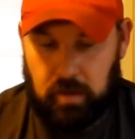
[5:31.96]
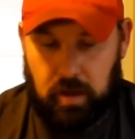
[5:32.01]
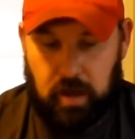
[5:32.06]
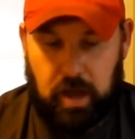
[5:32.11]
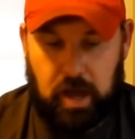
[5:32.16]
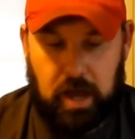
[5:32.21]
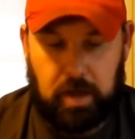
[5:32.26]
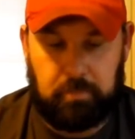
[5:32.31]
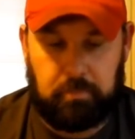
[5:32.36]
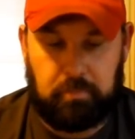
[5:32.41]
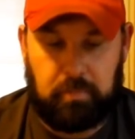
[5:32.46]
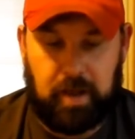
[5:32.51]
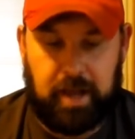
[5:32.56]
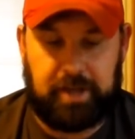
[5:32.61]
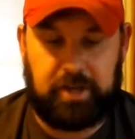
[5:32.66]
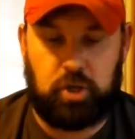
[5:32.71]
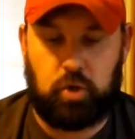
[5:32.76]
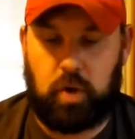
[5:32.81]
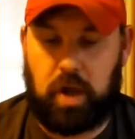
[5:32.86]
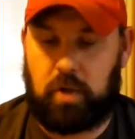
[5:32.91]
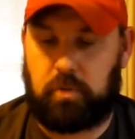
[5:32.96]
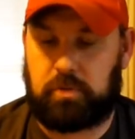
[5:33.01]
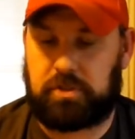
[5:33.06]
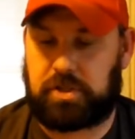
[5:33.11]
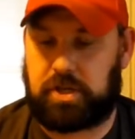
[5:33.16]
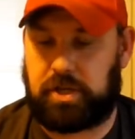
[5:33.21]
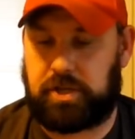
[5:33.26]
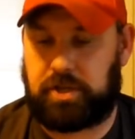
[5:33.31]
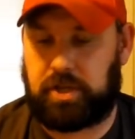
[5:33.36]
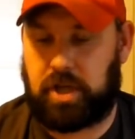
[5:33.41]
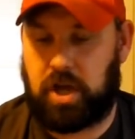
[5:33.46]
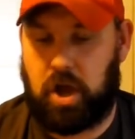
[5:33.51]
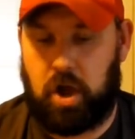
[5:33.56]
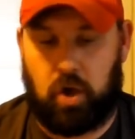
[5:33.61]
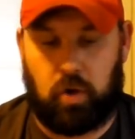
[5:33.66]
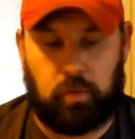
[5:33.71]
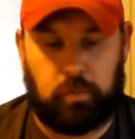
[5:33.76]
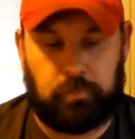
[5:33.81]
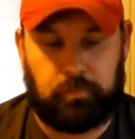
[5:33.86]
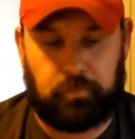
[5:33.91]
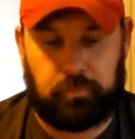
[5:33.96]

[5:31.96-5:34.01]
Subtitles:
I knew I was good to go.